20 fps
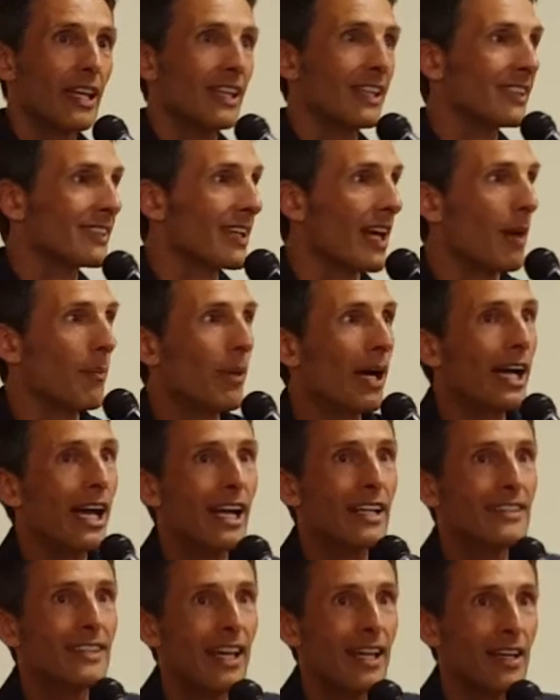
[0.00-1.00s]
It is not my
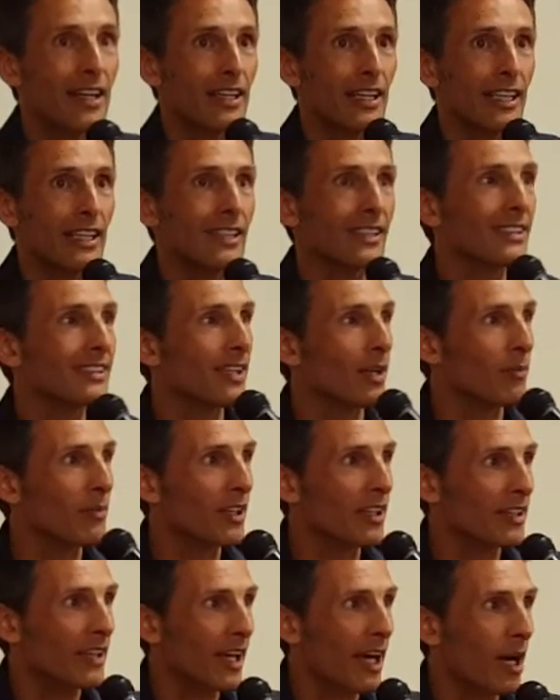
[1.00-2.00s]
identity. It is
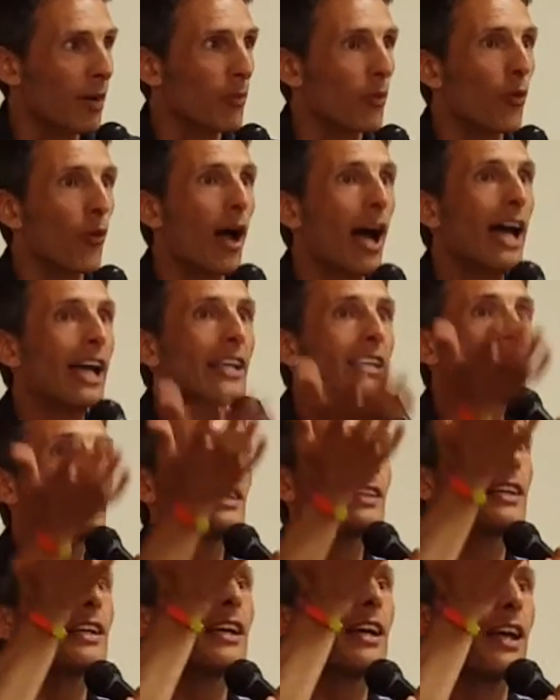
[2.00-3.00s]
something that I'm
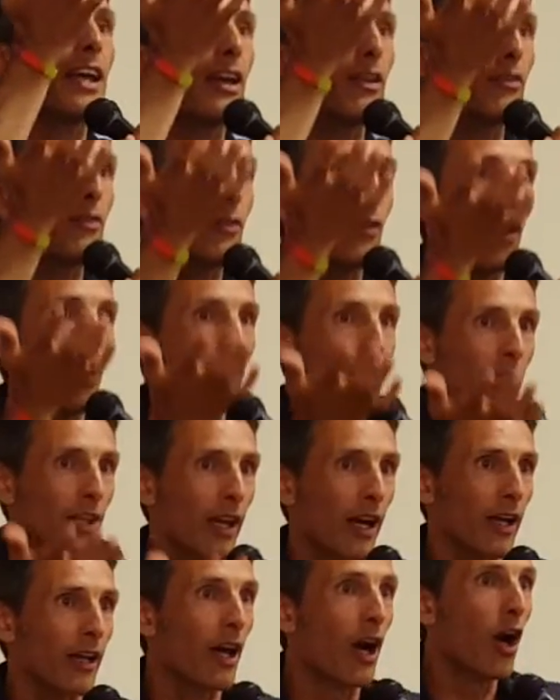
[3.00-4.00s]
rising and
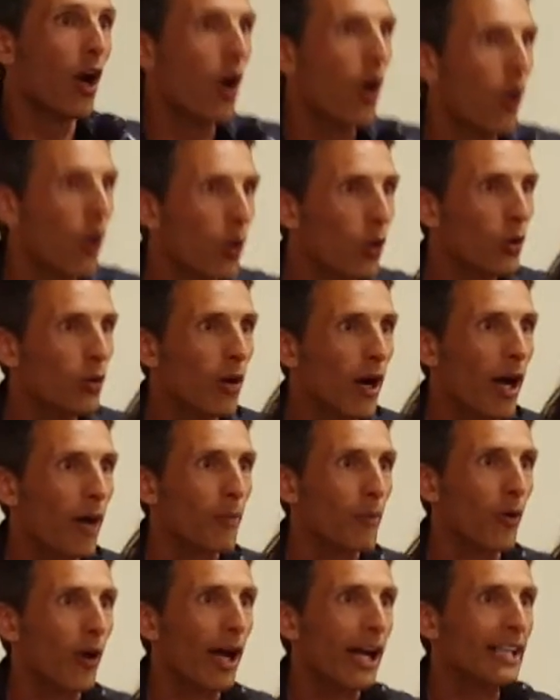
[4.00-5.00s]
falling on. Ooh,
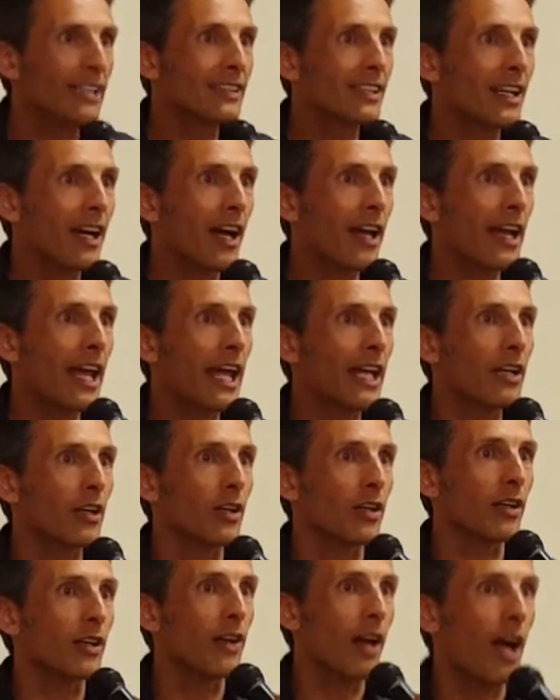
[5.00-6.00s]
I'm rising on
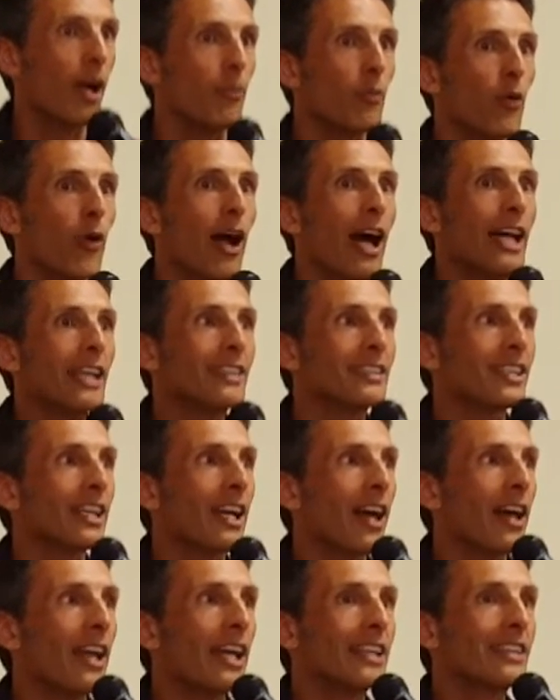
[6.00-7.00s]
anger. I'm
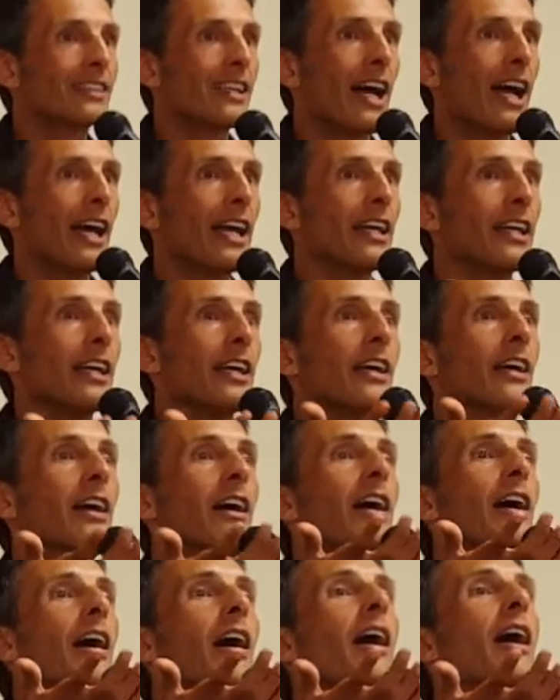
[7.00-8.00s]
rising on anxiety.
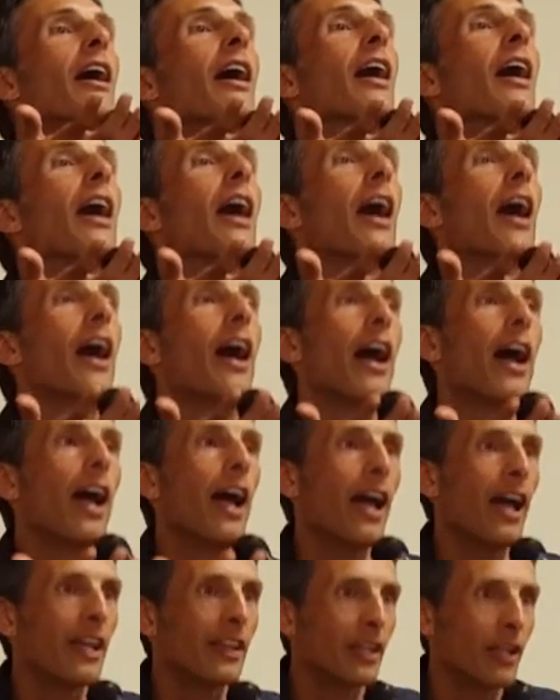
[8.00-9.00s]

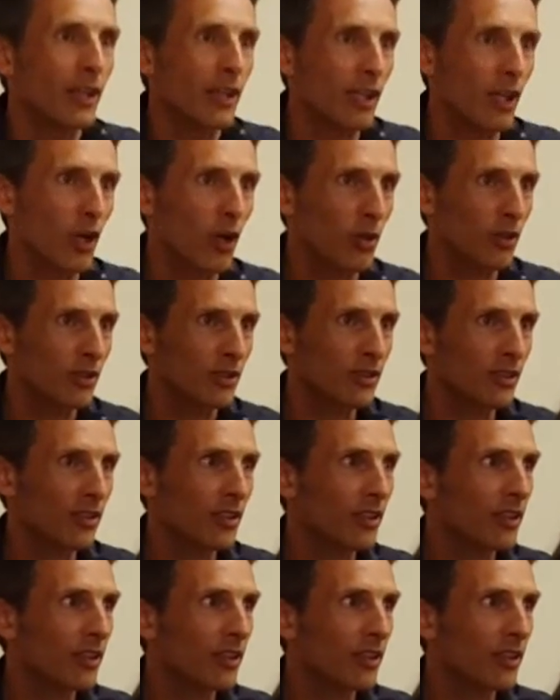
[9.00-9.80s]
And there it goes.